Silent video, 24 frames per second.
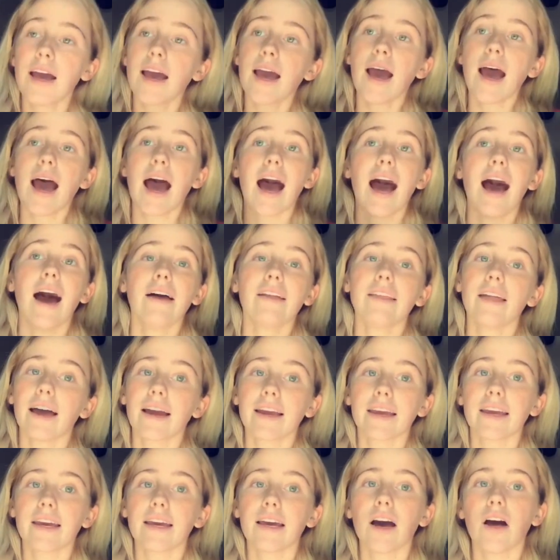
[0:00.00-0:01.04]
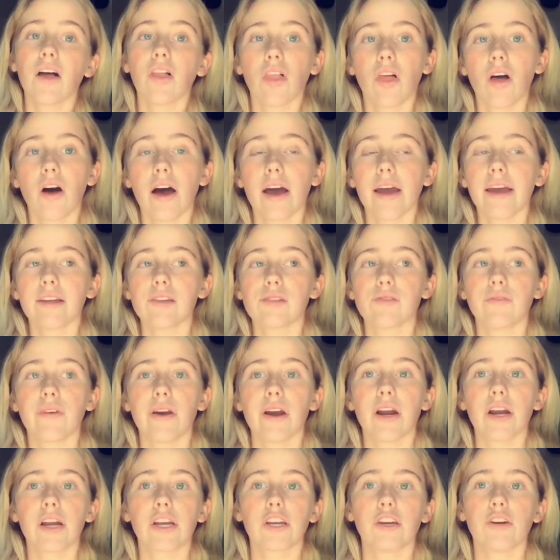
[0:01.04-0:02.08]
I like it a lot. It's
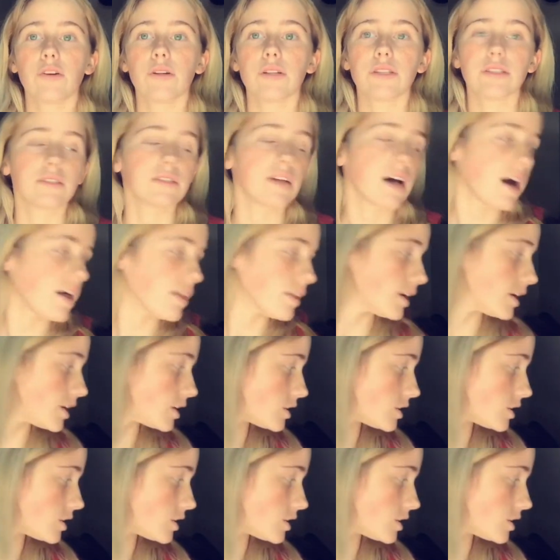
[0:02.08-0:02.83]
very cute and stylish,